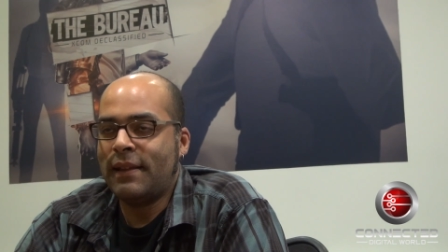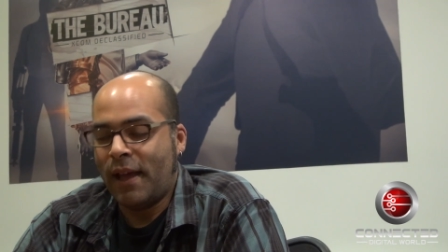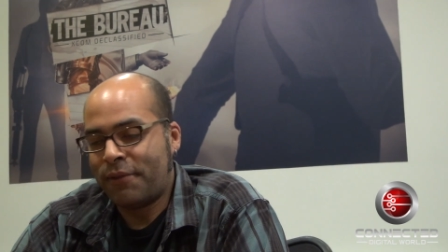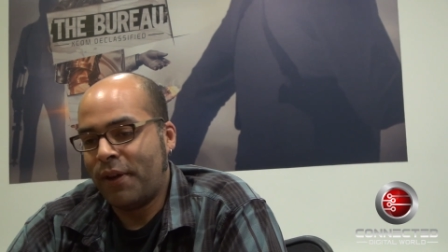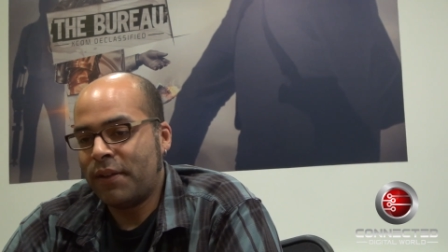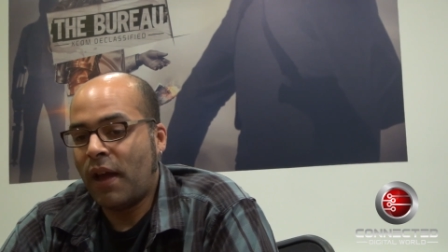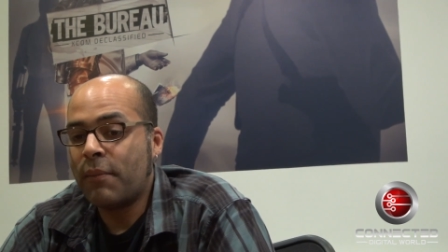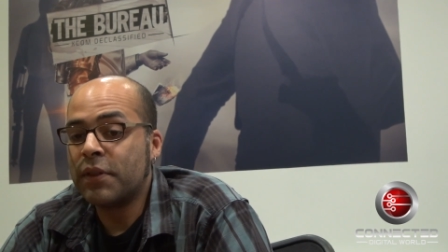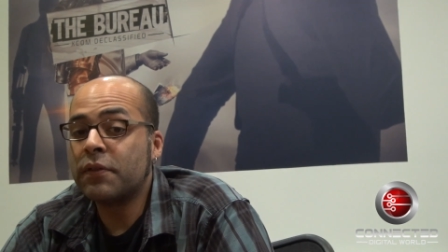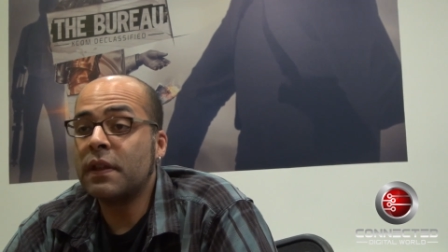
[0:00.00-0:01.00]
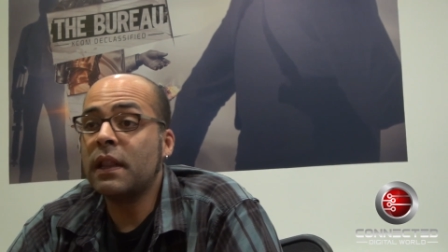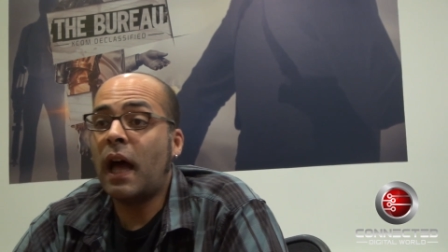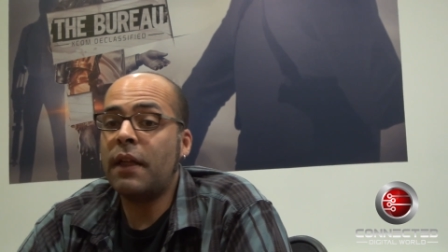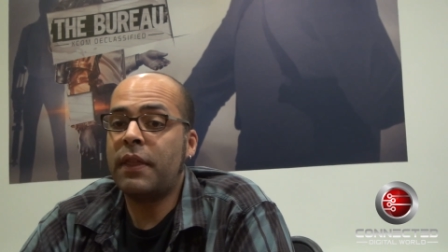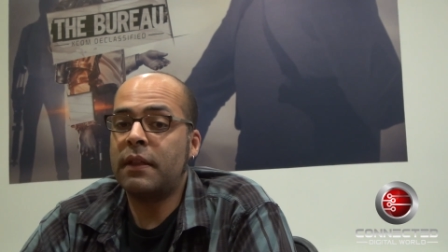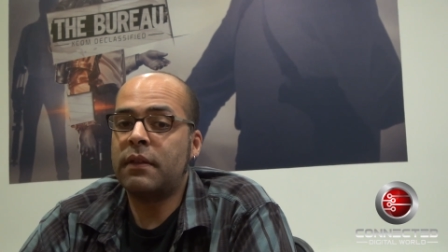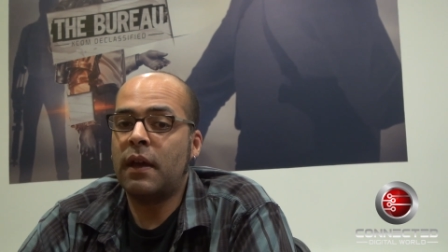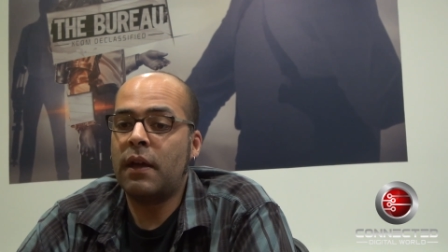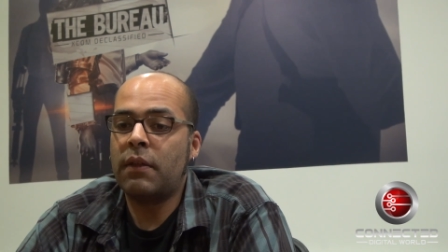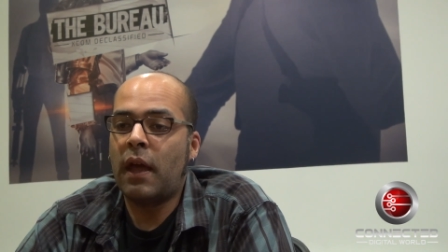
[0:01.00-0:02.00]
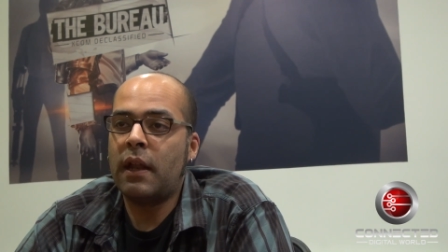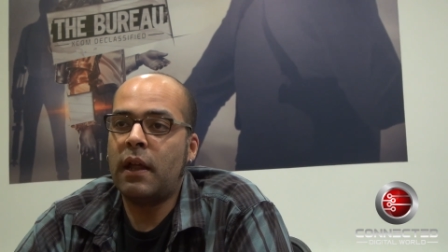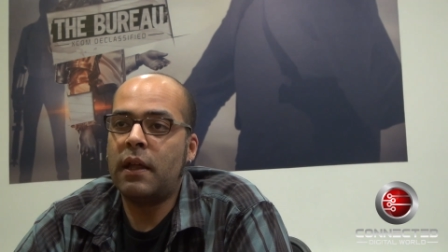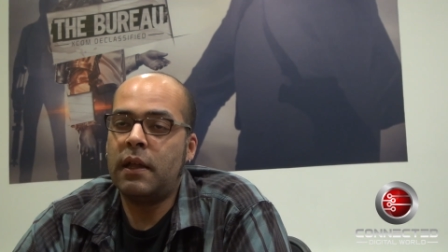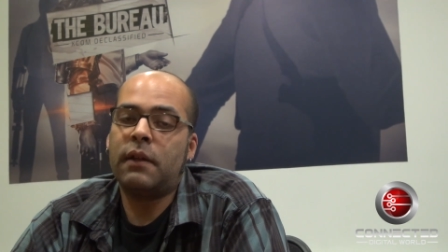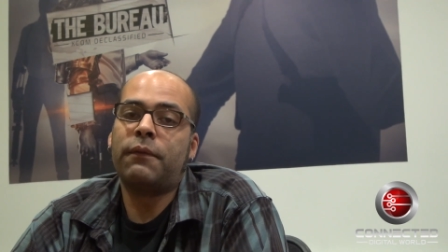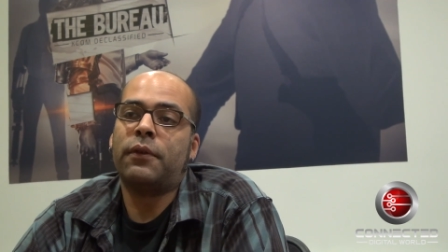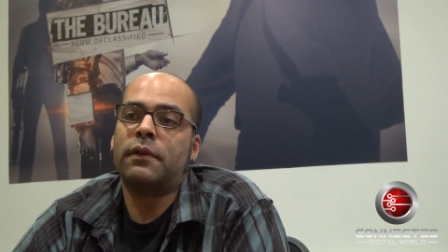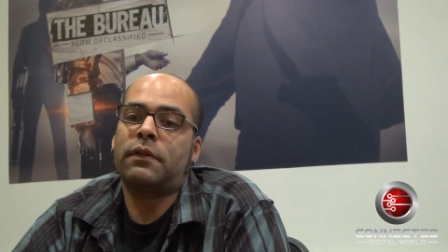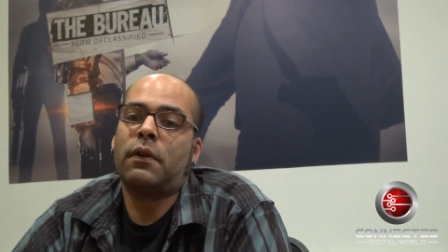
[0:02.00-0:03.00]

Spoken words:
The X-Files. I mean, there's a lot that influence.